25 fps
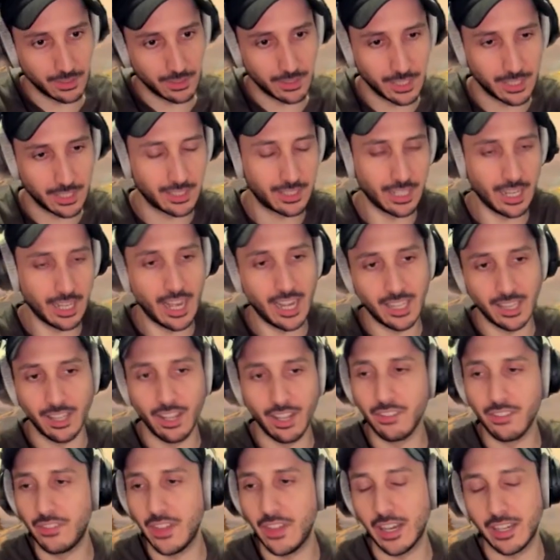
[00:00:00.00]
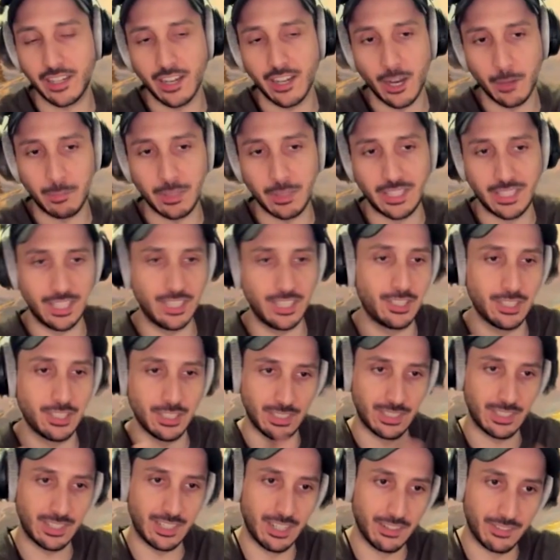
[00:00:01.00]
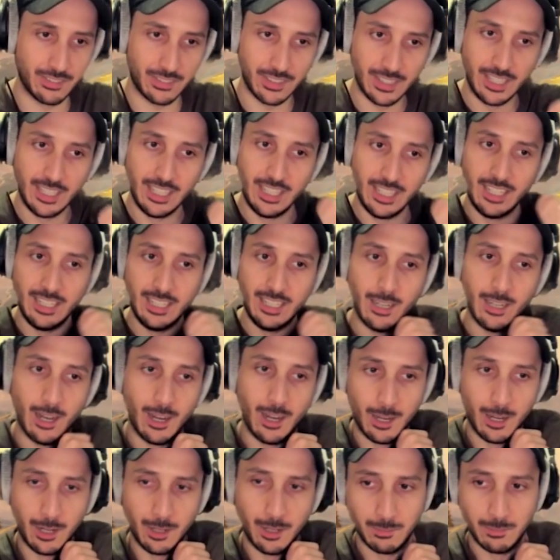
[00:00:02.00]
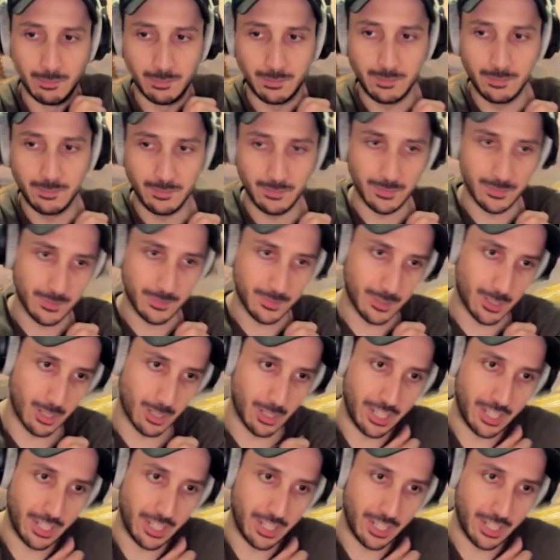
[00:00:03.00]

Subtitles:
I love that competition stuff. Or like if you're